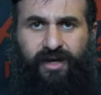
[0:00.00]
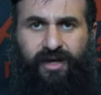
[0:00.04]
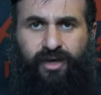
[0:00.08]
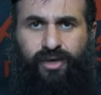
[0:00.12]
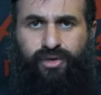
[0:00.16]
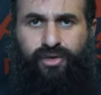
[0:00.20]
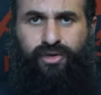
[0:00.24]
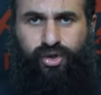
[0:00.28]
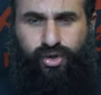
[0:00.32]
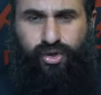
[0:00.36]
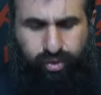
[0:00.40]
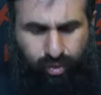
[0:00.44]

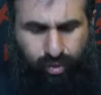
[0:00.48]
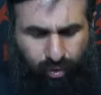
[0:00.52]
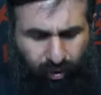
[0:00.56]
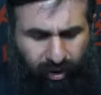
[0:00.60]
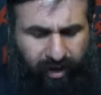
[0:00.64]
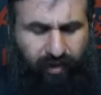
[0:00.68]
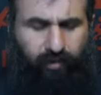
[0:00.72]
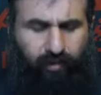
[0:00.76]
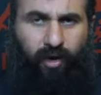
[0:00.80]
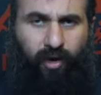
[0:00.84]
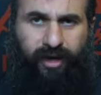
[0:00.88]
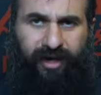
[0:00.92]
truly
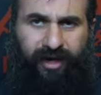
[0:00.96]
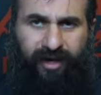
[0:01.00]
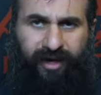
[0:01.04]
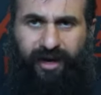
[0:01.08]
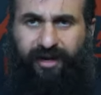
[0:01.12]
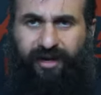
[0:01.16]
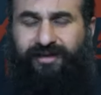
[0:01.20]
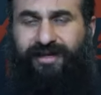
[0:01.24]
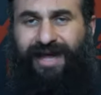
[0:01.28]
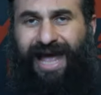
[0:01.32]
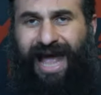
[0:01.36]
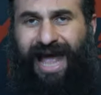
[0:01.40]
working
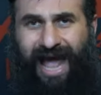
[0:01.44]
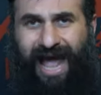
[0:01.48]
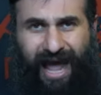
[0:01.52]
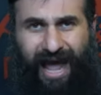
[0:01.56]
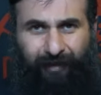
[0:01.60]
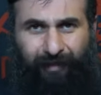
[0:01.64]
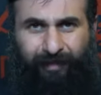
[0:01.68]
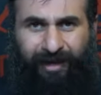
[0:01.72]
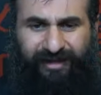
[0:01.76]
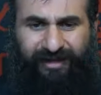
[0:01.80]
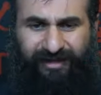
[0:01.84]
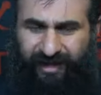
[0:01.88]
on
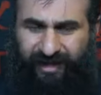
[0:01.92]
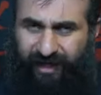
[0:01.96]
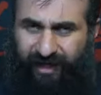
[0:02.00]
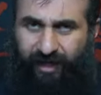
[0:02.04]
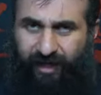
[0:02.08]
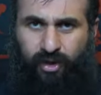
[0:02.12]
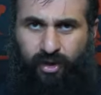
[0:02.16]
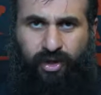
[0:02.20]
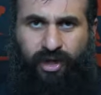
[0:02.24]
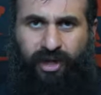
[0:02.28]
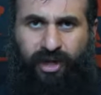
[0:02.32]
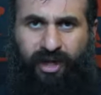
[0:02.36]
habits
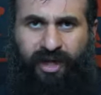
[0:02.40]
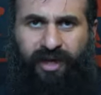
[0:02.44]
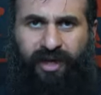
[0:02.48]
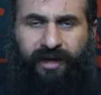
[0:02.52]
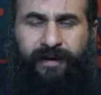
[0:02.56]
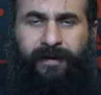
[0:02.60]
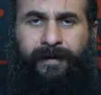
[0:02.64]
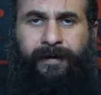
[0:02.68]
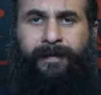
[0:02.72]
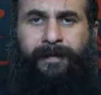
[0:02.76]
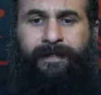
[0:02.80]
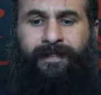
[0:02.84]
initially.
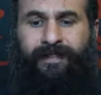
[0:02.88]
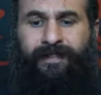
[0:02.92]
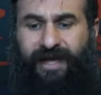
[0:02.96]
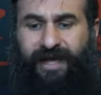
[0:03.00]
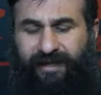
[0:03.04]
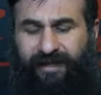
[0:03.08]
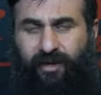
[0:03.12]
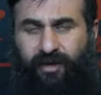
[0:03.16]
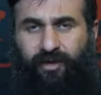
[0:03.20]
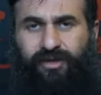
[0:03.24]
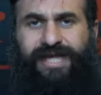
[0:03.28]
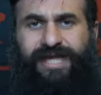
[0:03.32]
Then
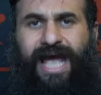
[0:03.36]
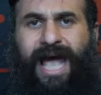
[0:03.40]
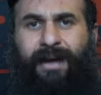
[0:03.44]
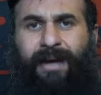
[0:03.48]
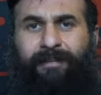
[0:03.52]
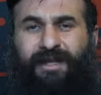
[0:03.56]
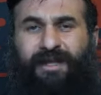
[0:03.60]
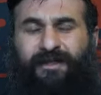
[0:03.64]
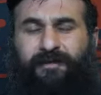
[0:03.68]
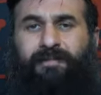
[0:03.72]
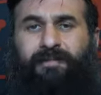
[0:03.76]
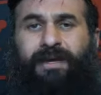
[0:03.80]
those
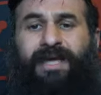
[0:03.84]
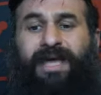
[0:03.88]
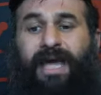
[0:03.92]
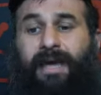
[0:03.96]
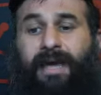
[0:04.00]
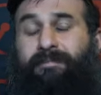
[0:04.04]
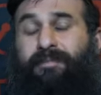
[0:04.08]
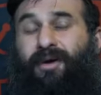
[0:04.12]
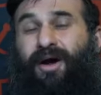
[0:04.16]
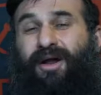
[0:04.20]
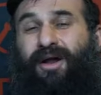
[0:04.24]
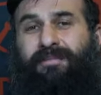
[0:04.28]
habits
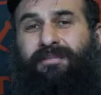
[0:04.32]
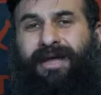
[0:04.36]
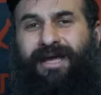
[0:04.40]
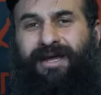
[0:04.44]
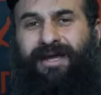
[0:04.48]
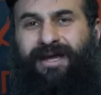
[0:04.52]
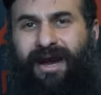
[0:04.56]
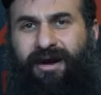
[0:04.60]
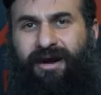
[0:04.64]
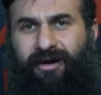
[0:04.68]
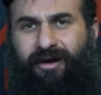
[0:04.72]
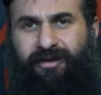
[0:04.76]
became part of my
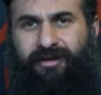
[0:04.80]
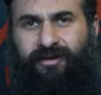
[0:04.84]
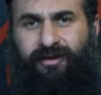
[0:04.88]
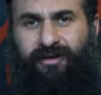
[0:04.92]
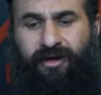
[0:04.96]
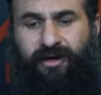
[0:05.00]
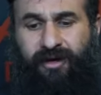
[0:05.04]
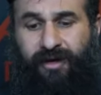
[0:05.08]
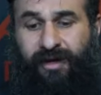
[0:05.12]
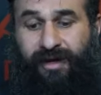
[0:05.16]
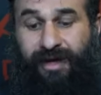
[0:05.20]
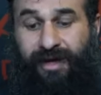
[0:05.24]

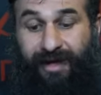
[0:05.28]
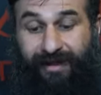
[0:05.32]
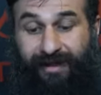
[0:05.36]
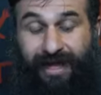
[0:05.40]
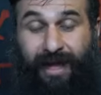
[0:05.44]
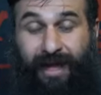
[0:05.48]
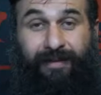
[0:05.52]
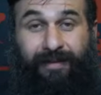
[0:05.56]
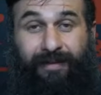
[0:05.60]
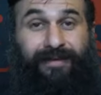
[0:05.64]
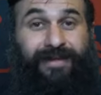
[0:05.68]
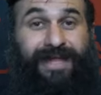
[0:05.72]
character. And
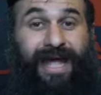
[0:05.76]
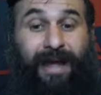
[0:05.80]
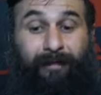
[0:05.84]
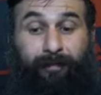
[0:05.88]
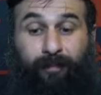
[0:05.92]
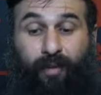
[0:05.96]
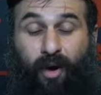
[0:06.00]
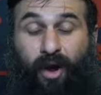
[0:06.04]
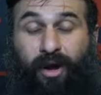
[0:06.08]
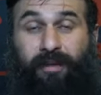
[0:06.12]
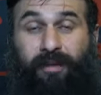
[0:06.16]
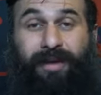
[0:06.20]
that, that
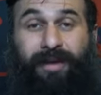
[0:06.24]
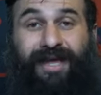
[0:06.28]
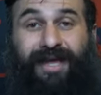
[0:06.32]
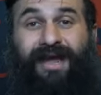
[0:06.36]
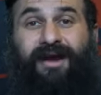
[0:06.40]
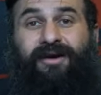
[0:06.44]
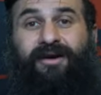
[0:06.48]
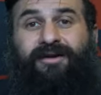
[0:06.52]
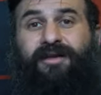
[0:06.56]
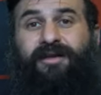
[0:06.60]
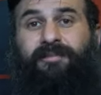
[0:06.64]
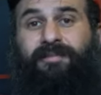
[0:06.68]
part of my
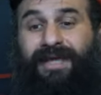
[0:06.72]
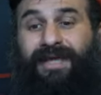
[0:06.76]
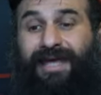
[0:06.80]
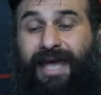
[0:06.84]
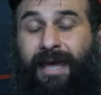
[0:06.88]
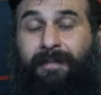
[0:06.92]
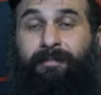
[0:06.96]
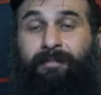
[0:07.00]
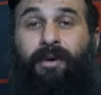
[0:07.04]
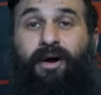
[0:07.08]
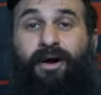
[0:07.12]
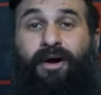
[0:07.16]
character
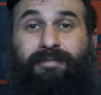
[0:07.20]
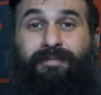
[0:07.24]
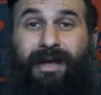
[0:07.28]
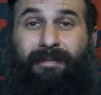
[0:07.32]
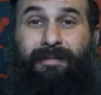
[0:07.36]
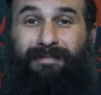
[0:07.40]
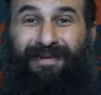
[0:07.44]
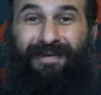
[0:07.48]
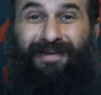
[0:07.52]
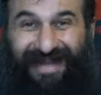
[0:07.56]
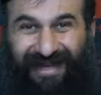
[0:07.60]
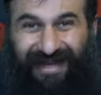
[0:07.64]
became part of my
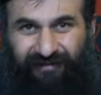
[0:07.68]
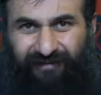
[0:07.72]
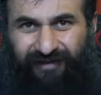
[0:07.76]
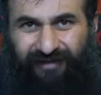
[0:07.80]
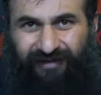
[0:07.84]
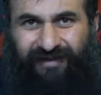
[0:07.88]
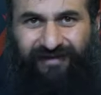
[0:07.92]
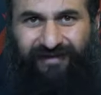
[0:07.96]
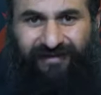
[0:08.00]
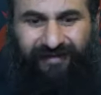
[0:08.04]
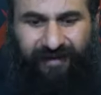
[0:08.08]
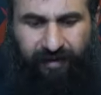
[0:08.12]
belief
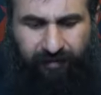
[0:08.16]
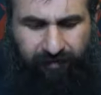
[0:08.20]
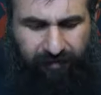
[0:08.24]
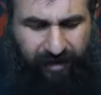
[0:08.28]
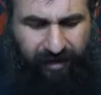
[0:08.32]
system.